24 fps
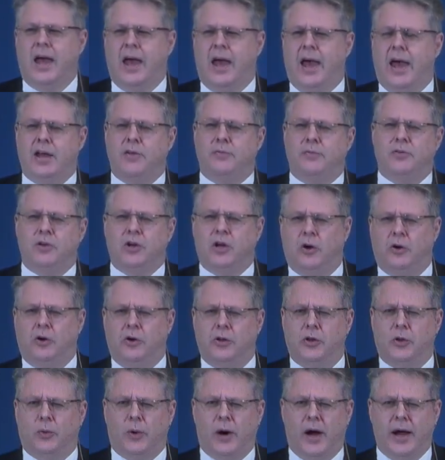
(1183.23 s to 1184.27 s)
And if you go
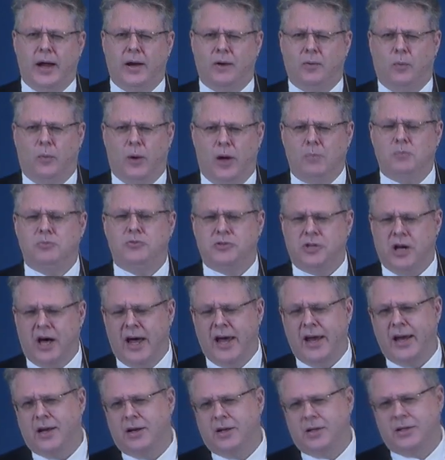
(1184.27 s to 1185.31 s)
to the right
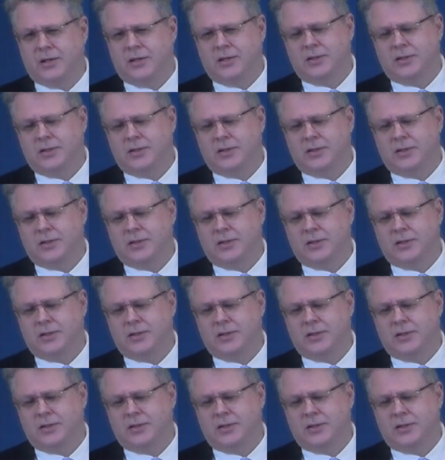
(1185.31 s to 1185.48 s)
website,